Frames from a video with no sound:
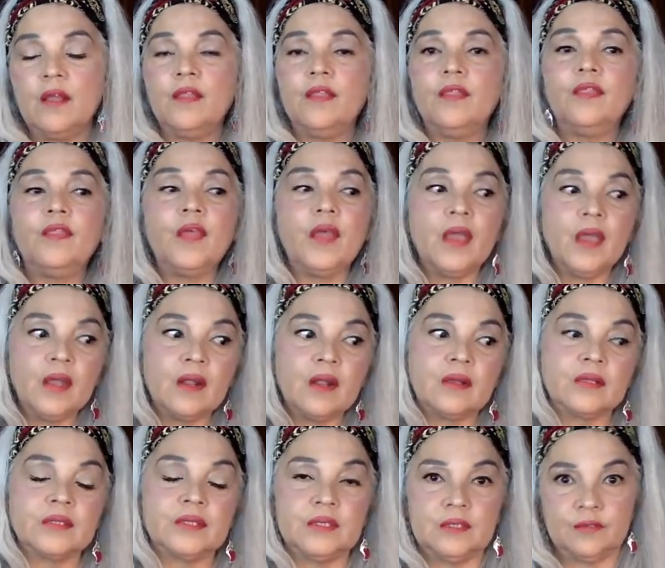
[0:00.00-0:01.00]
Then
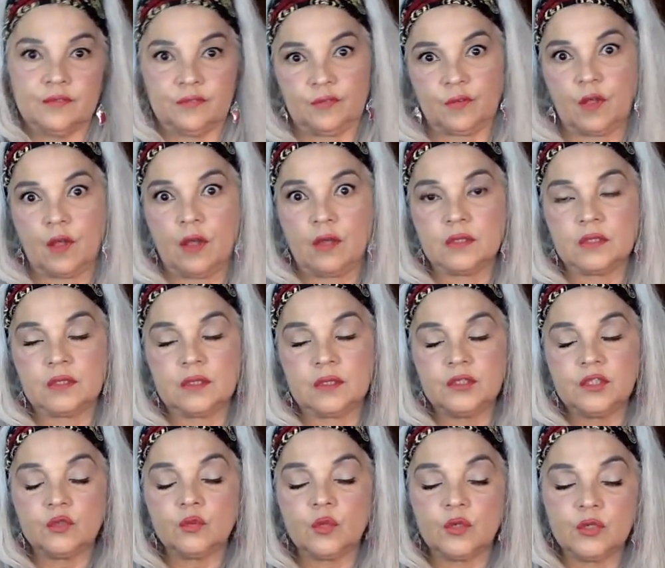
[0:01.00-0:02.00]
I'll see the flaw. So I
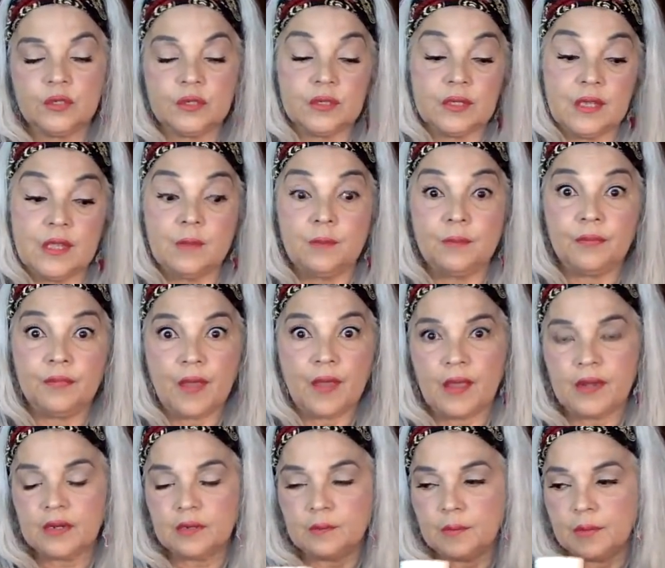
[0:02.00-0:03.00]
just want you to keep
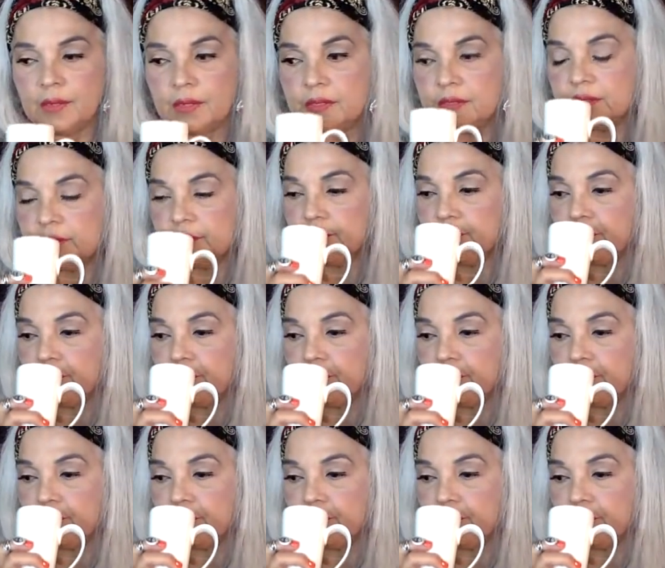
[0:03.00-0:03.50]
that in mind.